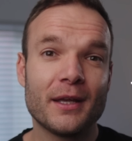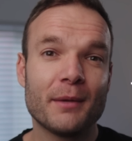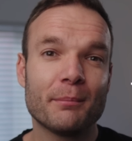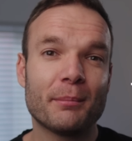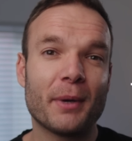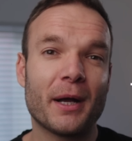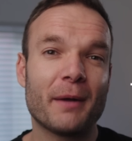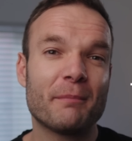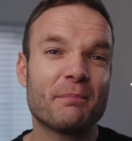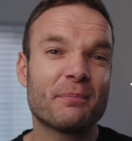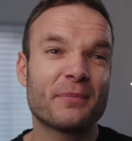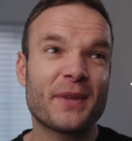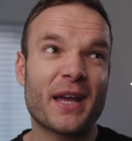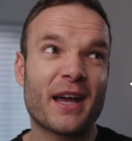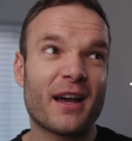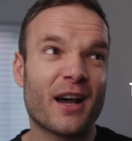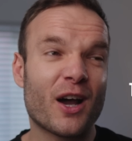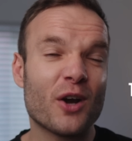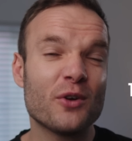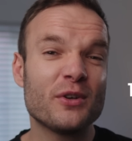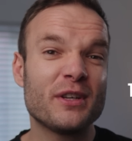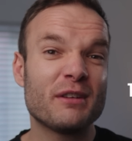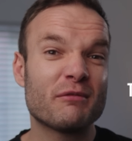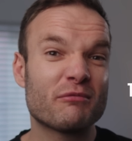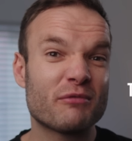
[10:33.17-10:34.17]
But that
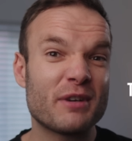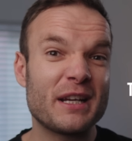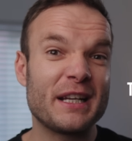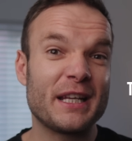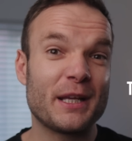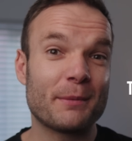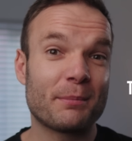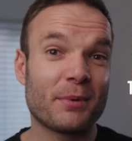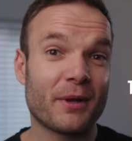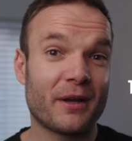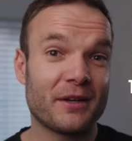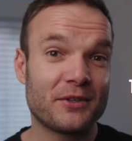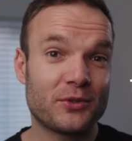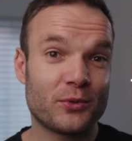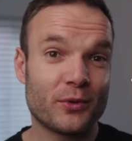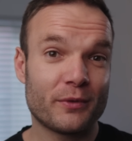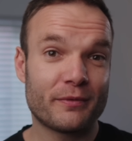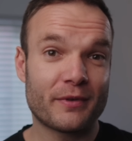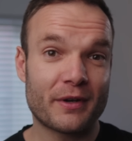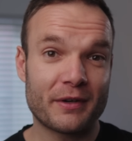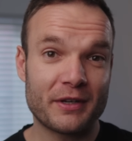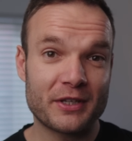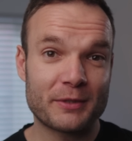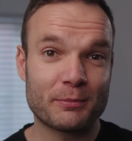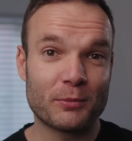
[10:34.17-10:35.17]
only really applies to a
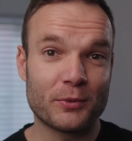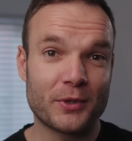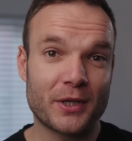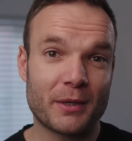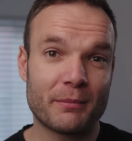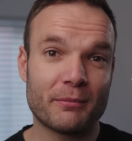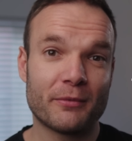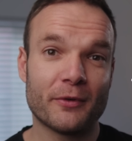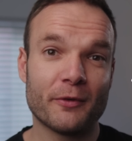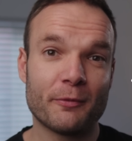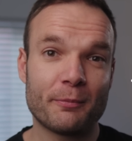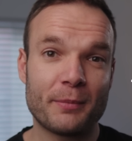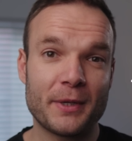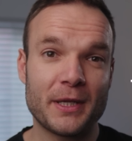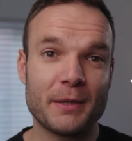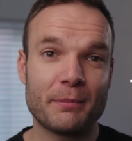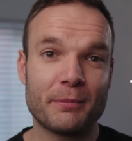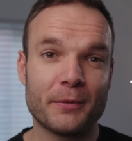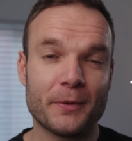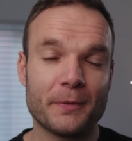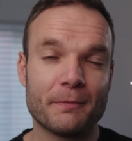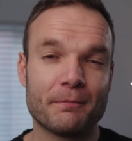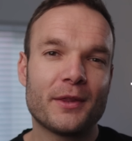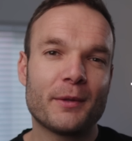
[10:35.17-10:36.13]
very small number of people.